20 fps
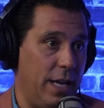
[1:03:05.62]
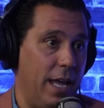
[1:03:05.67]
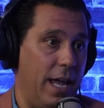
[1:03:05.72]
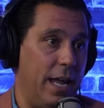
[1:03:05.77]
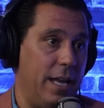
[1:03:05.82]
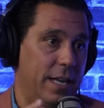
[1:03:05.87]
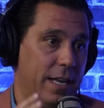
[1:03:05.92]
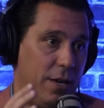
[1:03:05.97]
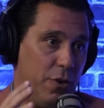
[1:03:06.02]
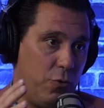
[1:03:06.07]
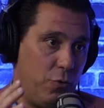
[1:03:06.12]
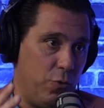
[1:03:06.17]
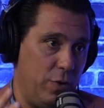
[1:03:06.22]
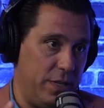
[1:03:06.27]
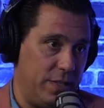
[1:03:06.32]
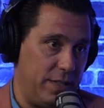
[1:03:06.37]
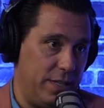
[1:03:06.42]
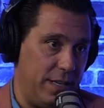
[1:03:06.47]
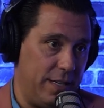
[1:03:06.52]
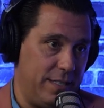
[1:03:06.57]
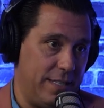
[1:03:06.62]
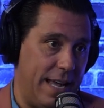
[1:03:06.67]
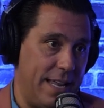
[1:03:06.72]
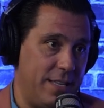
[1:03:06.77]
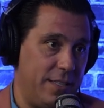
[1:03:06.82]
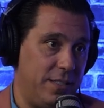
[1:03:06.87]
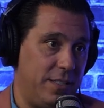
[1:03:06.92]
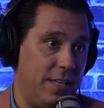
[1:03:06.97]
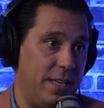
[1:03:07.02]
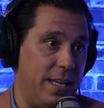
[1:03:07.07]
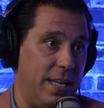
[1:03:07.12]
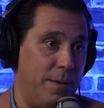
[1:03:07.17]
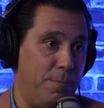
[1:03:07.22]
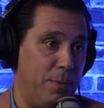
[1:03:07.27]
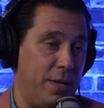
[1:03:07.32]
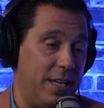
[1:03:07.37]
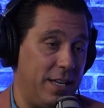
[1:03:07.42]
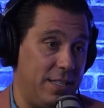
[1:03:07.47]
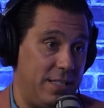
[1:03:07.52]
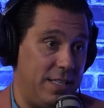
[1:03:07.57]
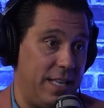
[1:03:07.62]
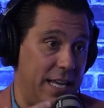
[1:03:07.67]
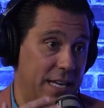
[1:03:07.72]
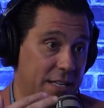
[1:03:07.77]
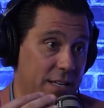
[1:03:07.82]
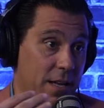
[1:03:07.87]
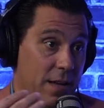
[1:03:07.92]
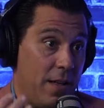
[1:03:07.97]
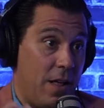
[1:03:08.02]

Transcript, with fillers: it, increasing density, because they